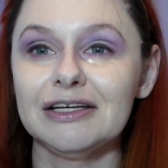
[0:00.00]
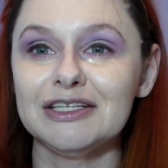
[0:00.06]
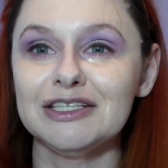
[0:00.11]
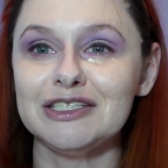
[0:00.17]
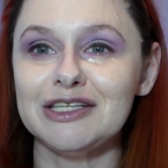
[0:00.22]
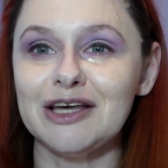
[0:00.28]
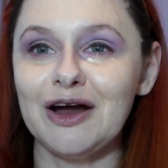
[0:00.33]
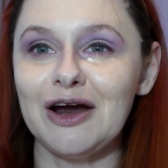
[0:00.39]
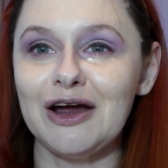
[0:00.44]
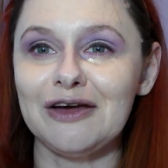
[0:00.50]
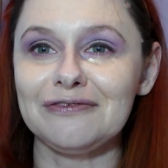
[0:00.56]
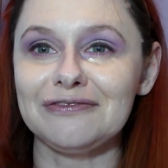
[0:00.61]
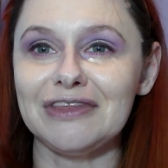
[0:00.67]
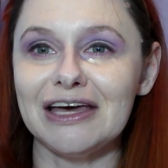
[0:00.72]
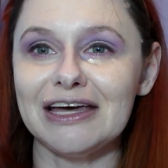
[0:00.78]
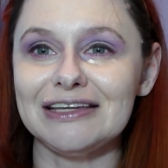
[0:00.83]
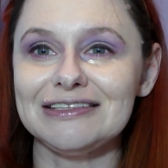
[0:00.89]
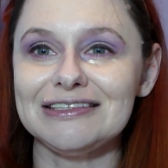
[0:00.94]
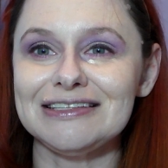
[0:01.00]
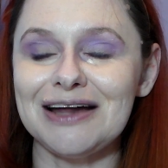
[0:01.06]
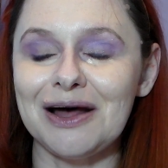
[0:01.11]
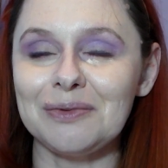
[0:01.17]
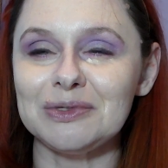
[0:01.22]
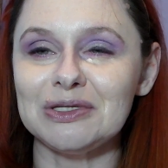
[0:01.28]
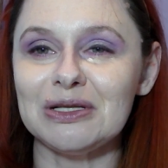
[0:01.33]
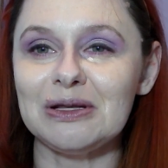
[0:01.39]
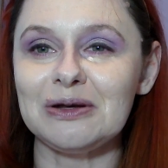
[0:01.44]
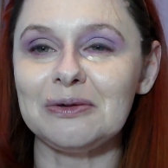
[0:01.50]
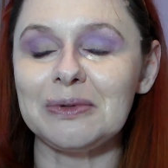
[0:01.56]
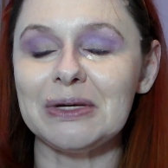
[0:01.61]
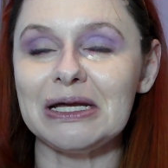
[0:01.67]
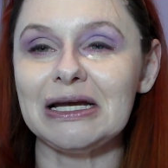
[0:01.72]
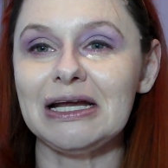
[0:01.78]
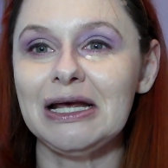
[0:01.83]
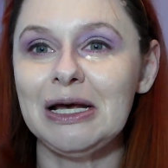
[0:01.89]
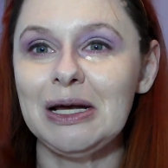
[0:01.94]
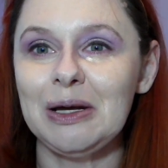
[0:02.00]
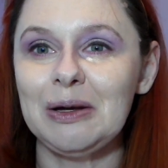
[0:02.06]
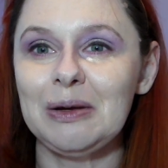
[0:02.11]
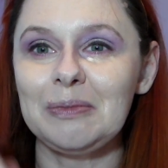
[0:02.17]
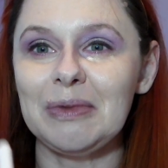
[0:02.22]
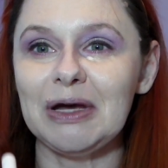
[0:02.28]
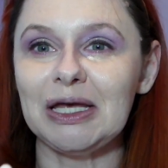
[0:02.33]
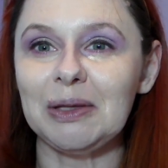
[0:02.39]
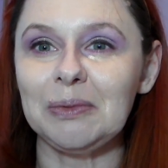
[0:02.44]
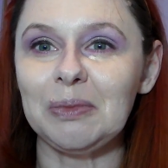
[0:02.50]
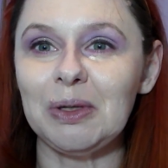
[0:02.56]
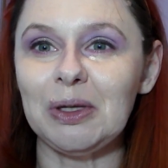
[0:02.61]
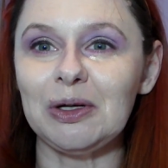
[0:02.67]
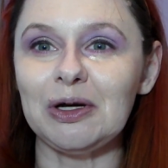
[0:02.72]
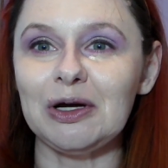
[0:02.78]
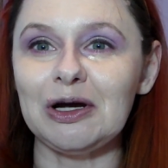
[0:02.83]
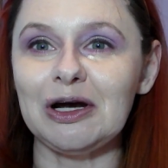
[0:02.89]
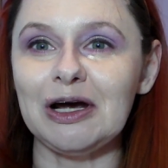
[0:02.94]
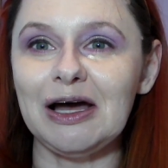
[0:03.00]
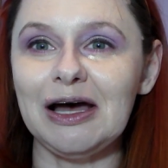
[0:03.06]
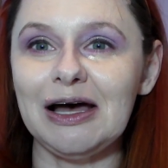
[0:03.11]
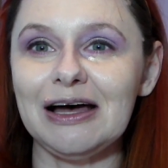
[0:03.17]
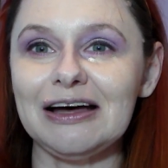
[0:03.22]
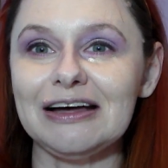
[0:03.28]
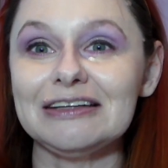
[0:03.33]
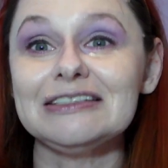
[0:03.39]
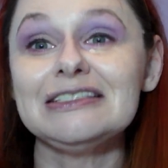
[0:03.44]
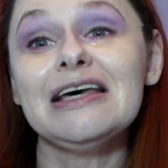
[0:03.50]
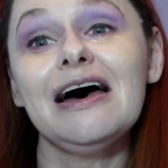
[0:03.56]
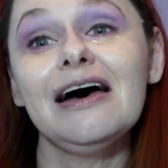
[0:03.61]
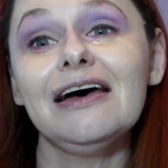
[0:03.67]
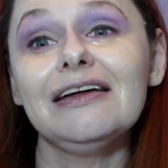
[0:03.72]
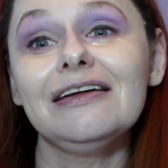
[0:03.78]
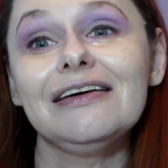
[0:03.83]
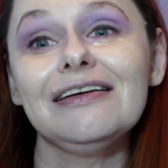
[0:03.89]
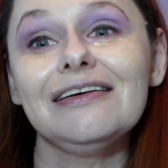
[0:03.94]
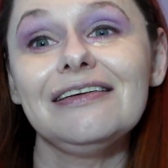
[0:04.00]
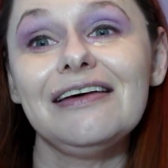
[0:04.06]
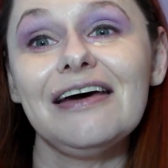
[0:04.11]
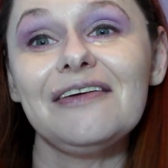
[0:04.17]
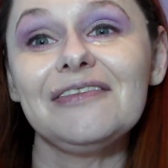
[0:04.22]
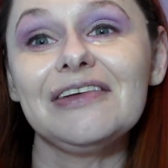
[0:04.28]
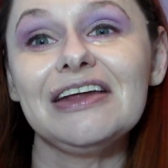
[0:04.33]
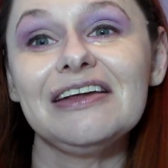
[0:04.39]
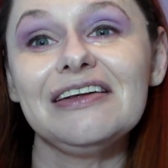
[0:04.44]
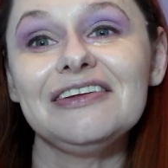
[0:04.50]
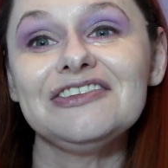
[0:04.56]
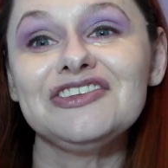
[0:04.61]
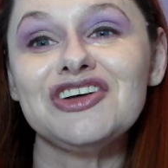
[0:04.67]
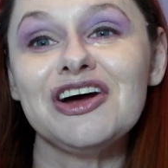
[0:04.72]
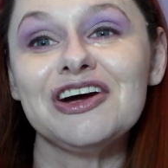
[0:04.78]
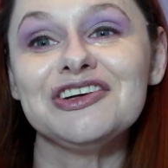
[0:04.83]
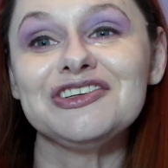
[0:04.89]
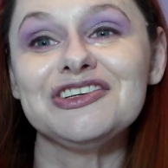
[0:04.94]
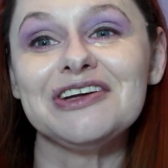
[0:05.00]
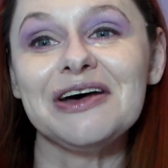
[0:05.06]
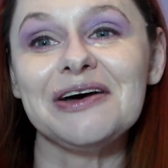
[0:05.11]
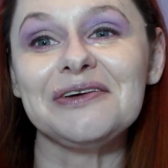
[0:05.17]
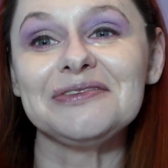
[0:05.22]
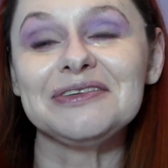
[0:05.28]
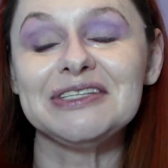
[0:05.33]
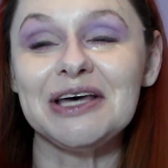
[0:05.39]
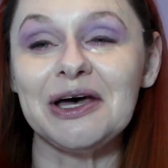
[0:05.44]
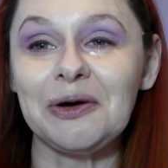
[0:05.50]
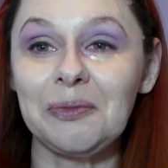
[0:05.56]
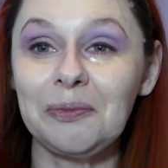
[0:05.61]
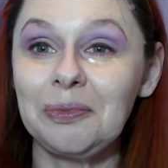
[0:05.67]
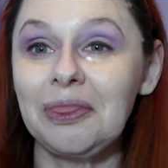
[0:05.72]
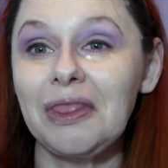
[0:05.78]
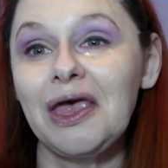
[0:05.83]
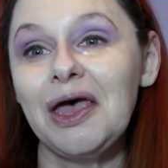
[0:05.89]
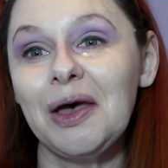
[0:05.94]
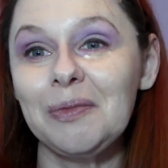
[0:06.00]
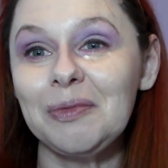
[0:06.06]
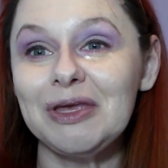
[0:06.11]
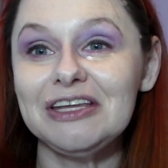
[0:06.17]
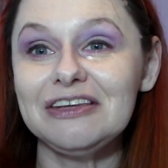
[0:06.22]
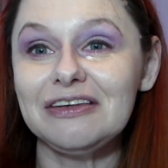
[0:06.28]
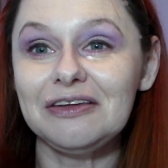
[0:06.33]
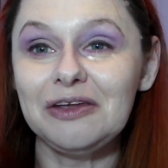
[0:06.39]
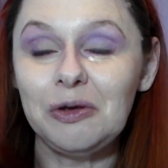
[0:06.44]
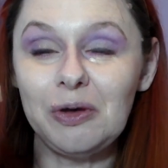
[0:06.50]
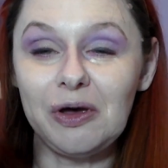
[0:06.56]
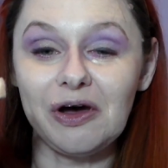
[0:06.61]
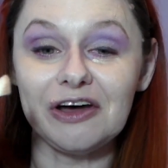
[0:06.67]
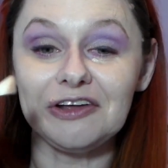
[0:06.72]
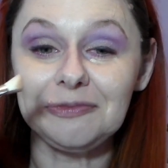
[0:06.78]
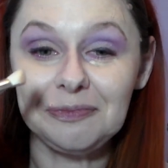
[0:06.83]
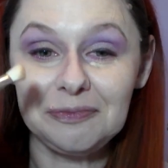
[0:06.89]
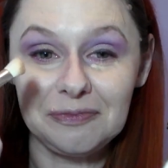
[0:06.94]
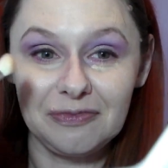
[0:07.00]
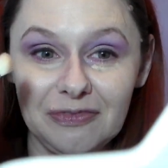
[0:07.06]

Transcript: Sorry if that stopped a little bit. My computer died. I didn't have it charged enough, so continuing on.